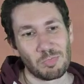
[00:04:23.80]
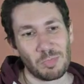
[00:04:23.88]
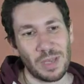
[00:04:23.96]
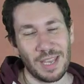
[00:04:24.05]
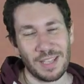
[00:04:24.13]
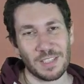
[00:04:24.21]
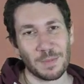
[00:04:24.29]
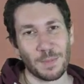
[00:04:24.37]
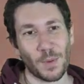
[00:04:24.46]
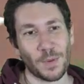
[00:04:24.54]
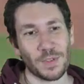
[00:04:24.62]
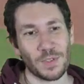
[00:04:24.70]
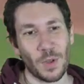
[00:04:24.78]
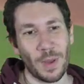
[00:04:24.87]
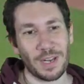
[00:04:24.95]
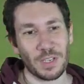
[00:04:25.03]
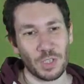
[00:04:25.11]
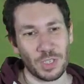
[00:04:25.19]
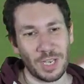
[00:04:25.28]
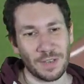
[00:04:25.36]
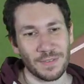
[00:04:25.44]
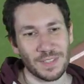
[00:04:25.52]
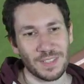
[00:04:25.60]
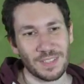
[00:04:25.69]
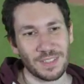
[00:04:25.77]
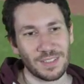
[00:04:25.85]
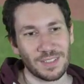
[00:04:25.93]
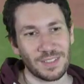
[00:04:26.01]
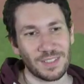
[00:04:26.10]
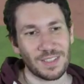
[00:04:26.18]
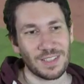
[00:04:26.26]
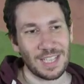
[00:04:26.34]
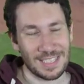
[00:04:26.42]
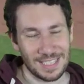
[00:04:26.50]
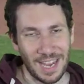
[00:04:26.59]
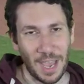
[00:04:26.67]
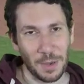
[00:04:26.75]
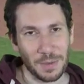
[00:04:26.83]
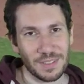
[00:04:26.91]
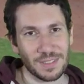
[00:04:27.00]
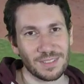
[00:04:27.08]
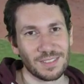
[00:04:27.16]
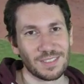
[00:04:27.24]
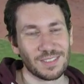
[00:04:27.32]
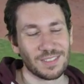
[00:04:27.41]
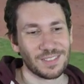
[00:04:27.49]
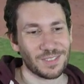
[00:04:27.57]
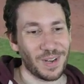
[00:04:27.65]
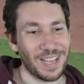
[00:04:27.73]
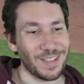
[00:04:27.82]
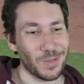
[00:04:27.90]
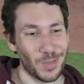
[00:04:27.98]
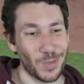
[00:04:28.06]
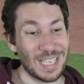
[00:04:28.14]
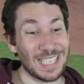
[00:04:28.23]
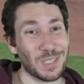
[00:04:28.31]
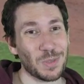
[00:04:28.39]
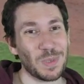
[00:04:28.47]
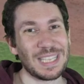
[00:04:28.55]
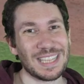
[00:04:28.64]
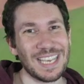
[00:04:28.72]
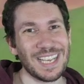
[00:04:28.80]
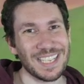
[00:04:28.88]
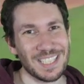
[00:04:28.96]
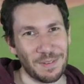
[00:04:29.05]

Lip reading: and it's the Brewers who know how to shift, that's an out, right? That's three things